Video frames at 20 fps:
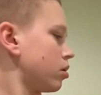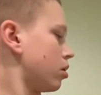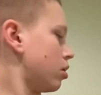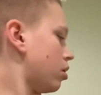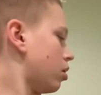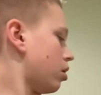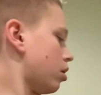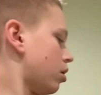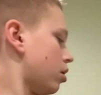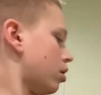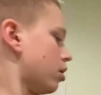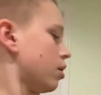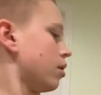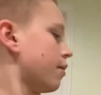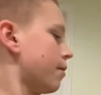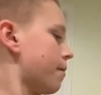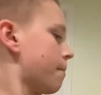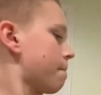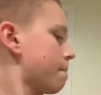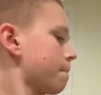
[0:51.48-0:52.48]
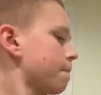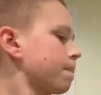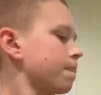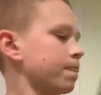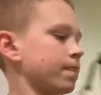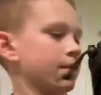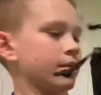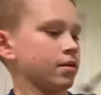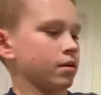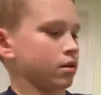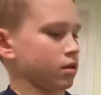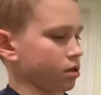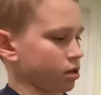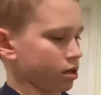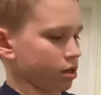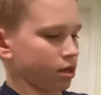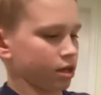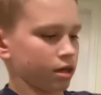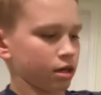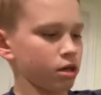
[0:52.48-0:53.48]
Uh,
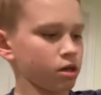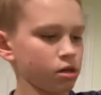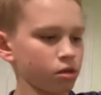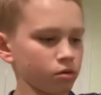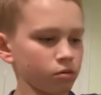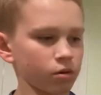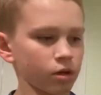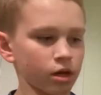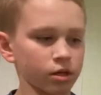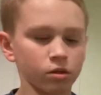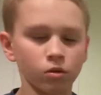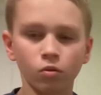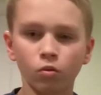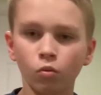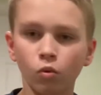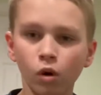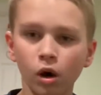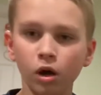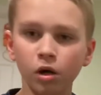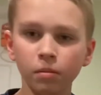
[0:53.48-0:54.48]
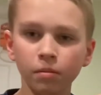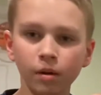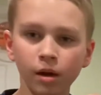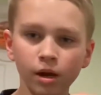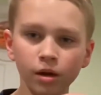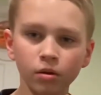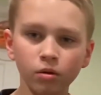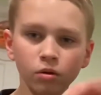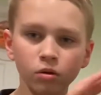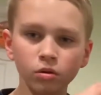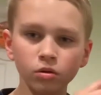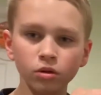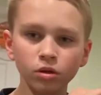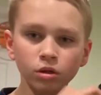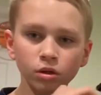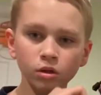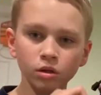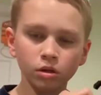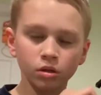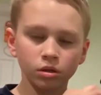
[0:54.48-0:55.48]
here we got water bottle
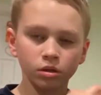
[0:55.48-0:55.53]
holder.